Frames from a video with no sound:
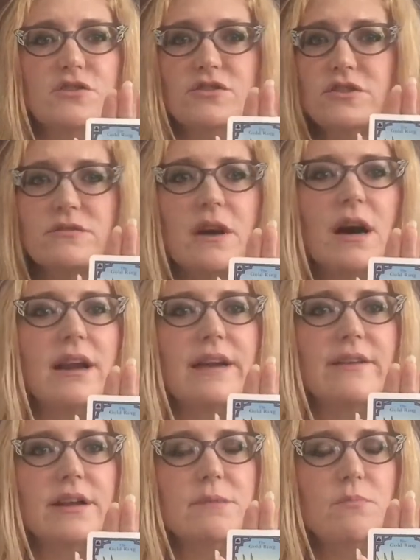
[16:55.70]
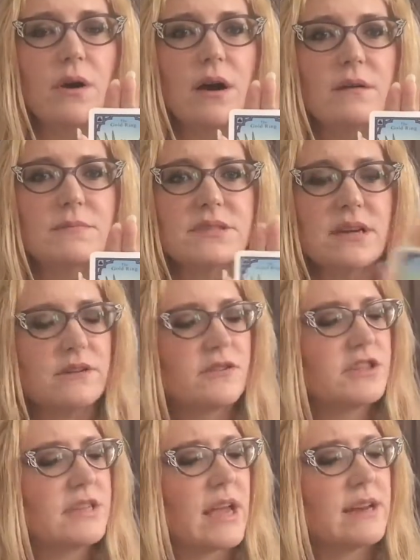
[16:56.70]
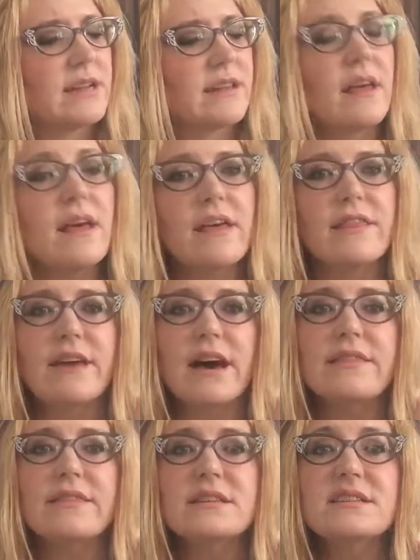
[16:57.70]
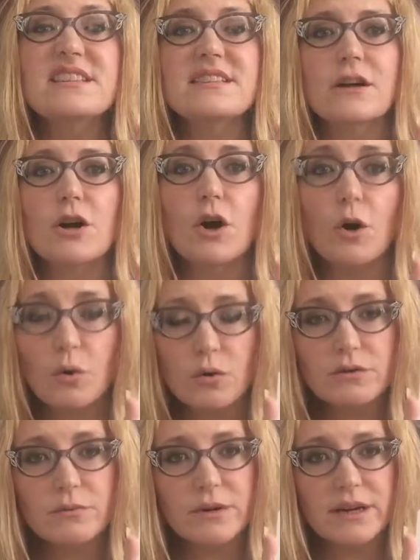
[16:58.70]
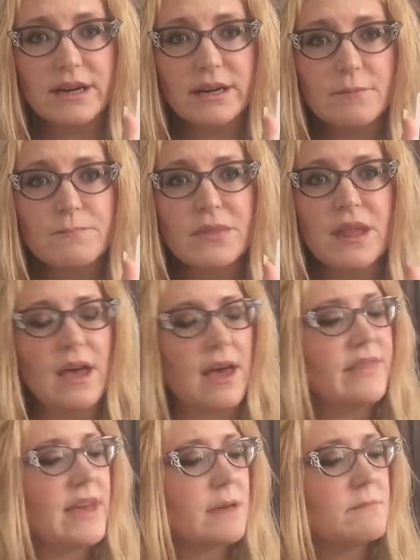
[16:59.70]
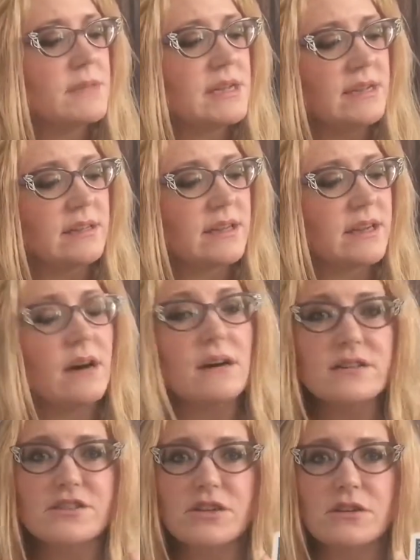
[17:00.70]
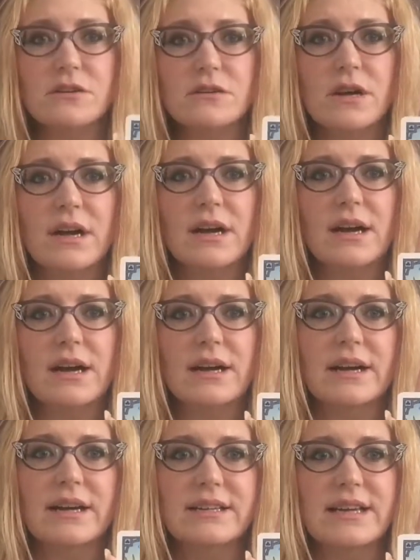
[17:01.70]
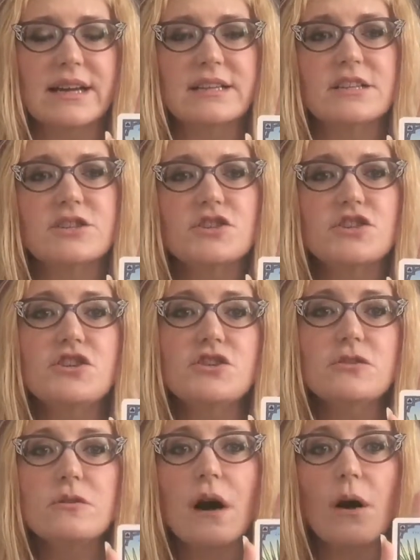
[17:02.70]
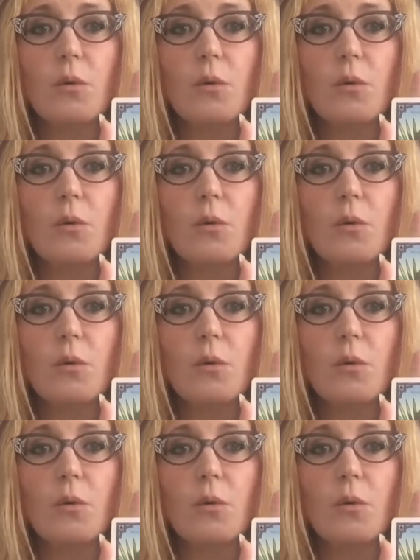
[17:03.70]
do not have any problems understanding that this is a gold ring. And they immediately also uh, connected to a